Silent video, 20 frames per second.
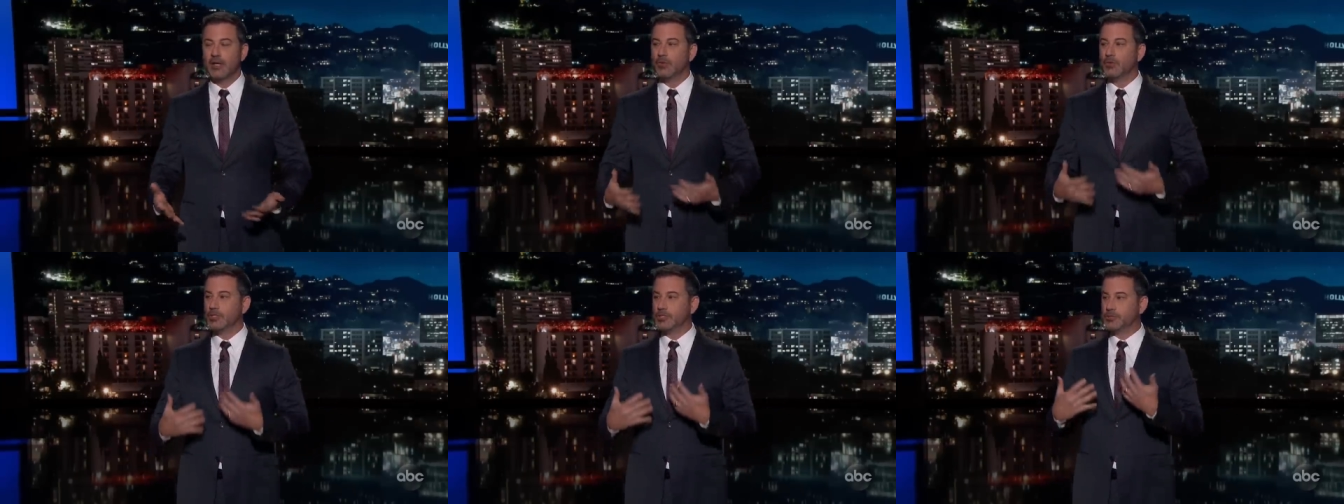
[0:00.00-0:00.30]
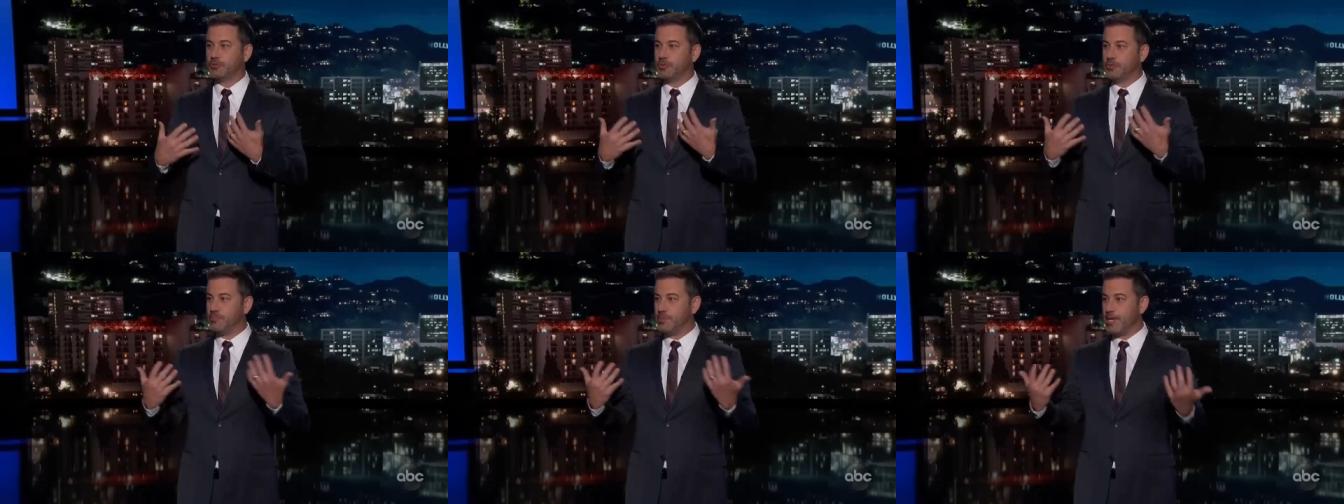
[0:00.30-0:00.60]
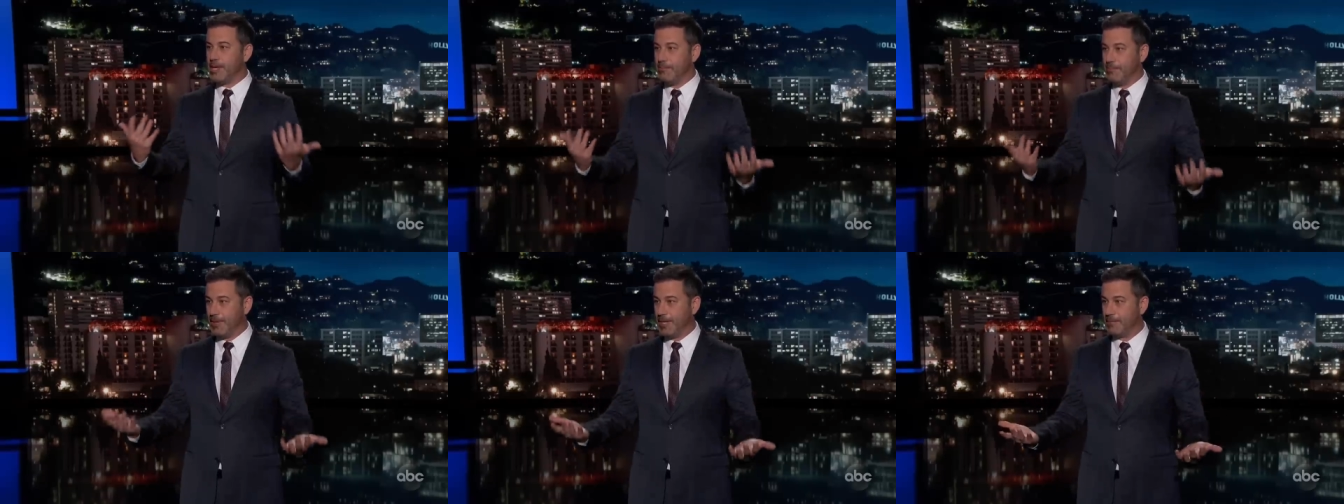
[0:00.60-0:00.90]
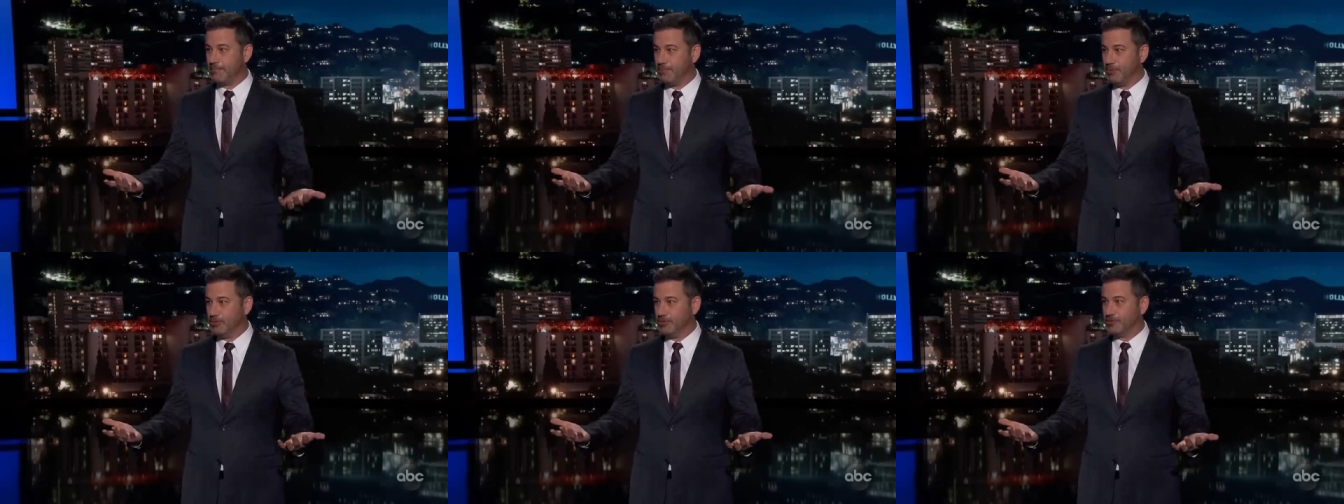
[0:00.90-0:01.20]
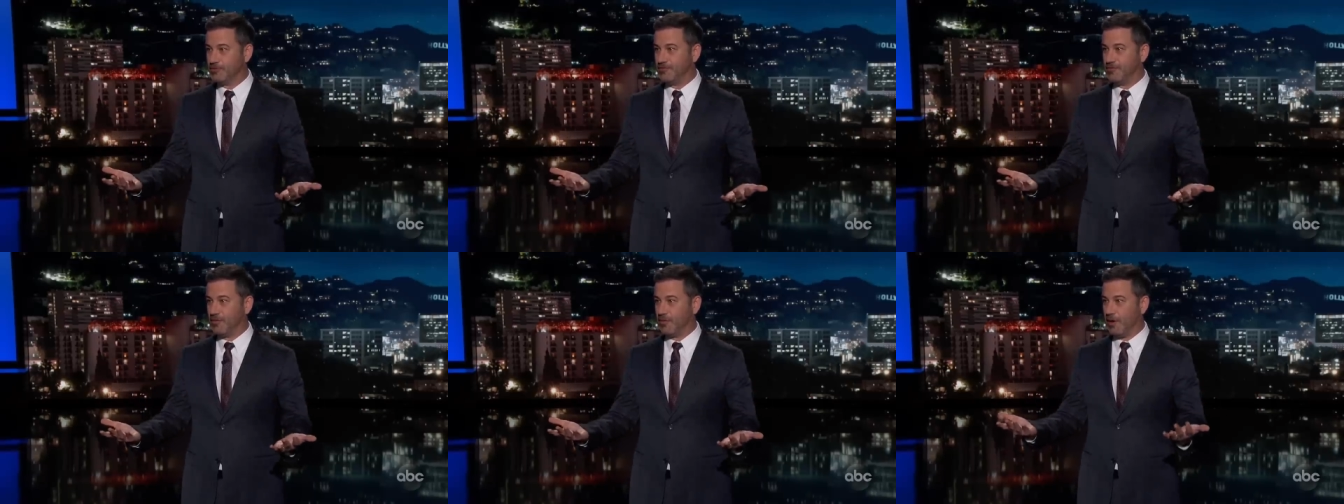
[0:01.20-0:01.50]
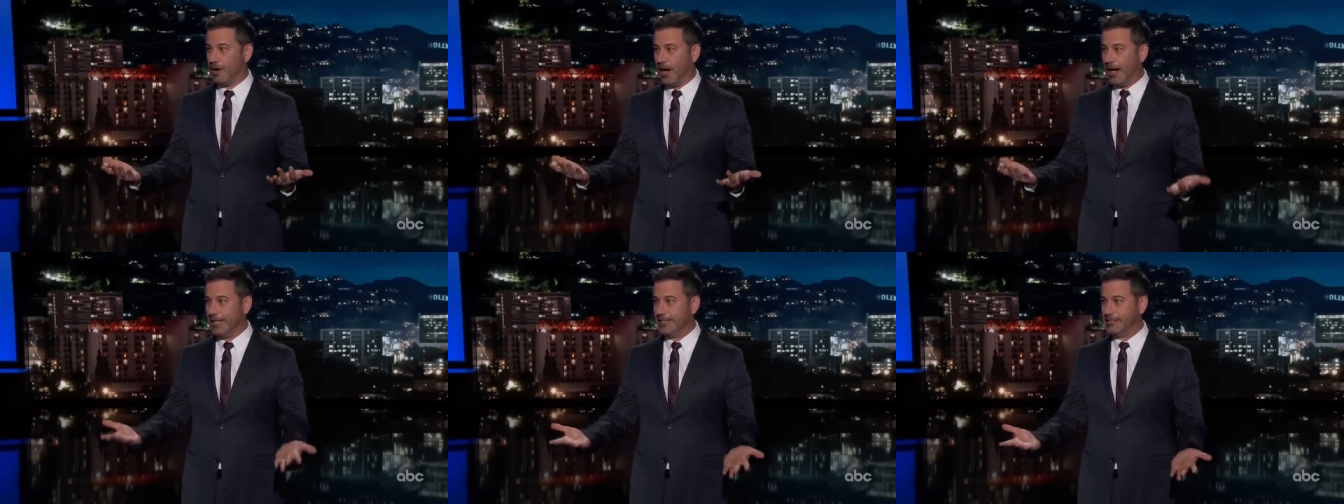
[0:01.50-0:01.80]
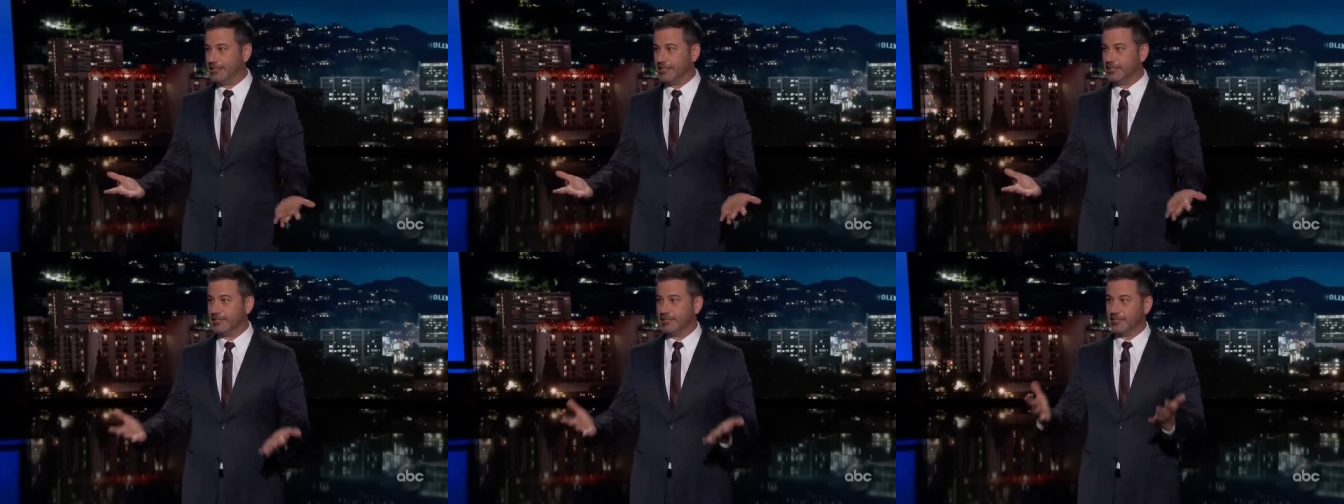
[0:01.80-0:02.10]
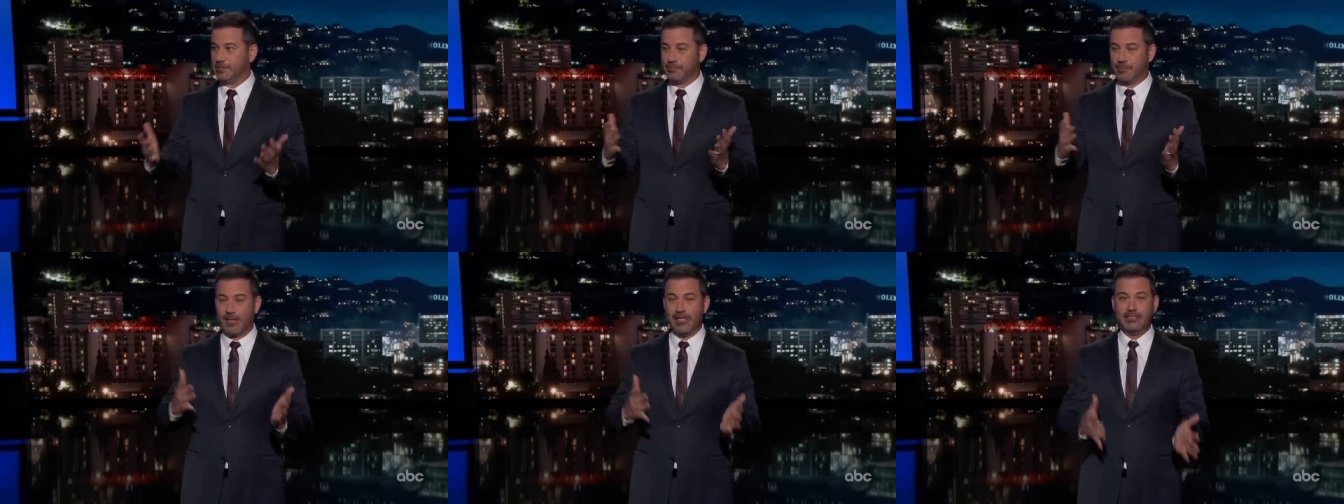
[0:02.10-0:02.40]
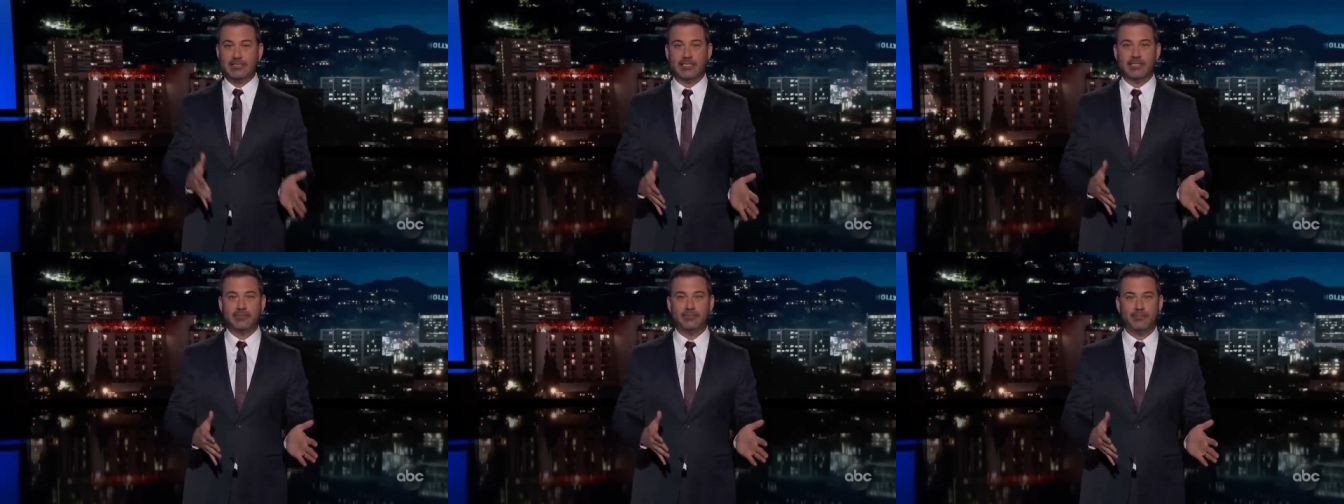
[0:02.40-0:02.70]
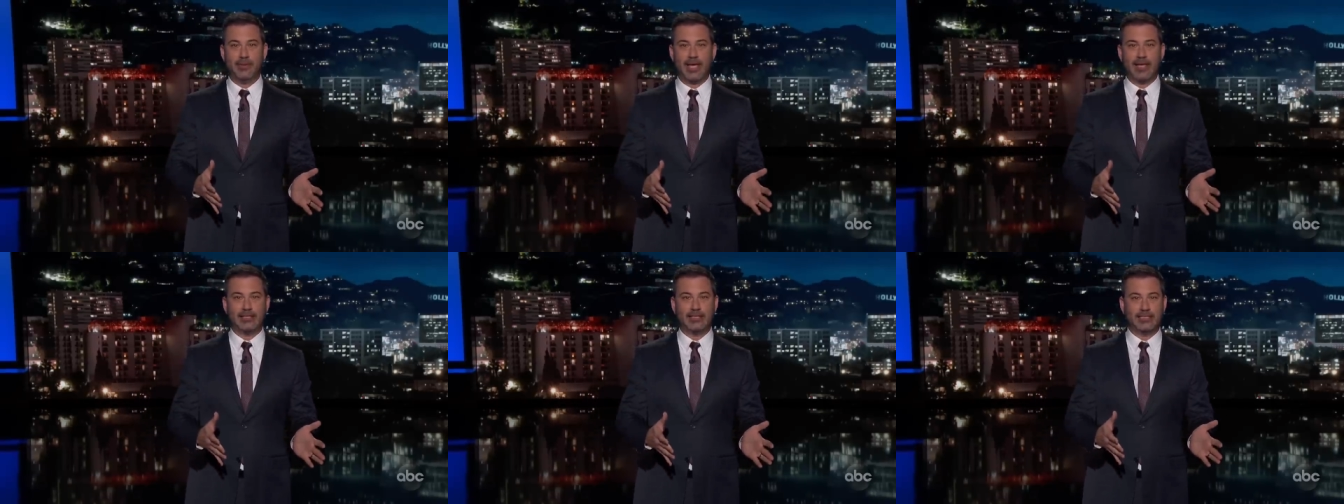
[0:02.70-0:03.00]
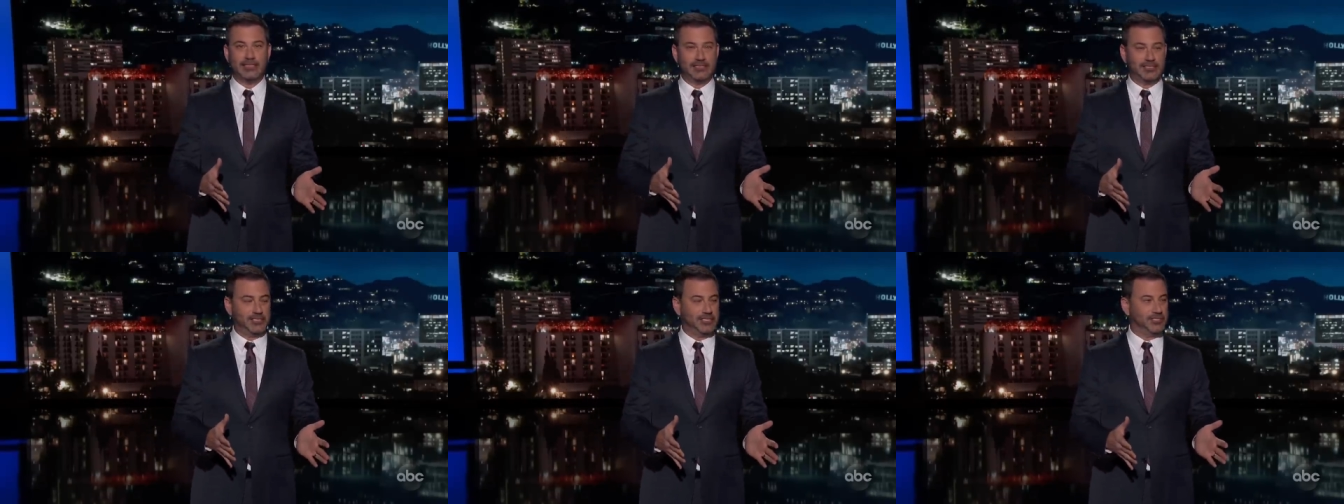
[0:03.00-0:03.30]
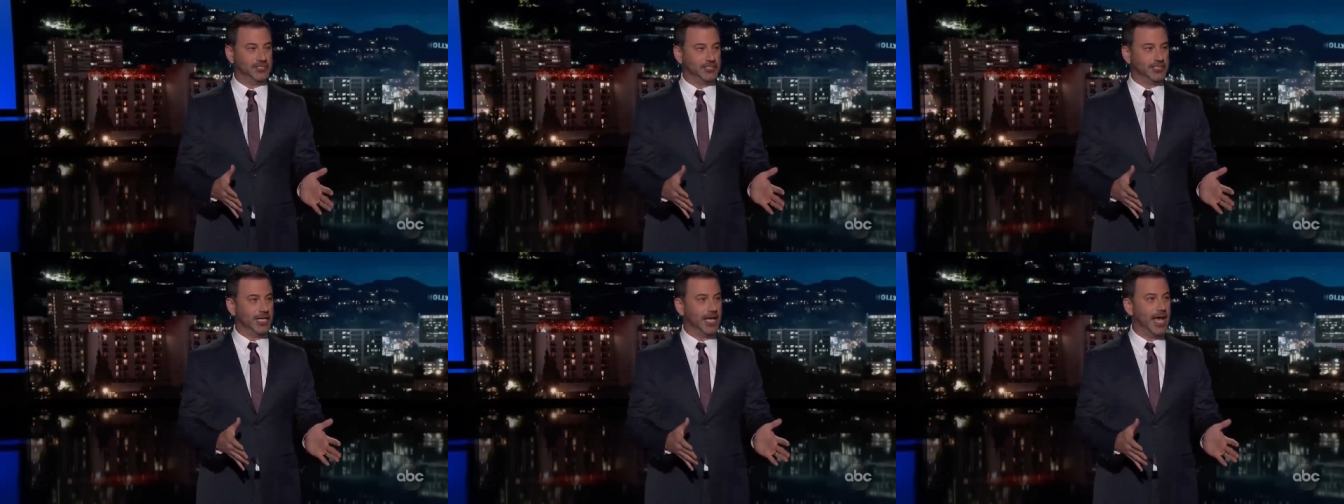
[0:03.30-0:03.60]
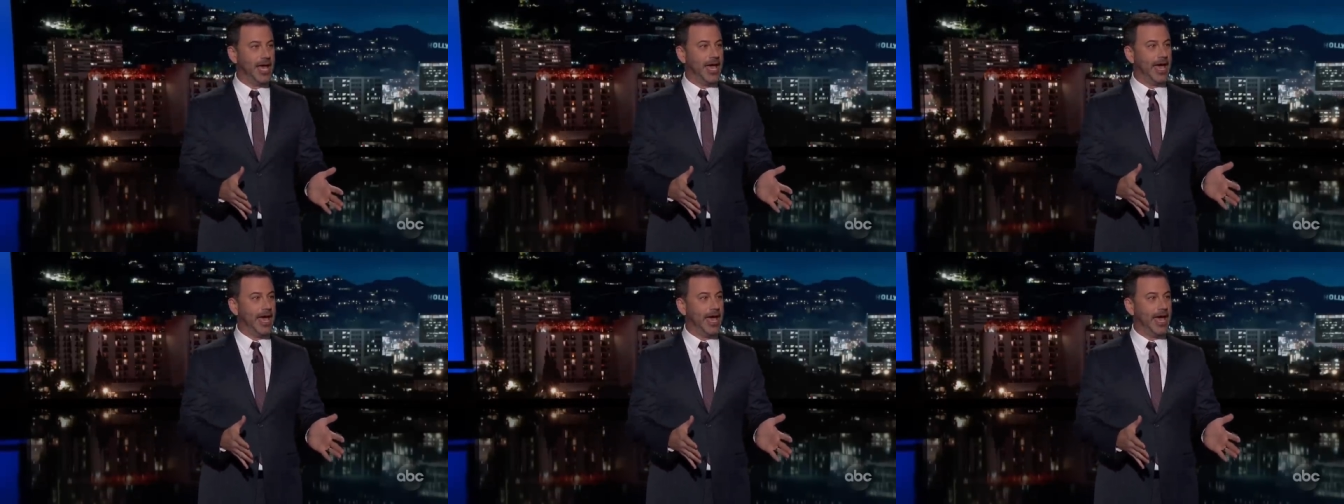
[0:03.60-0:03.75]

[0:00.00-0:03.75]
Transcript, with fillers: which would be a big boost for ISIS. And the president made the decision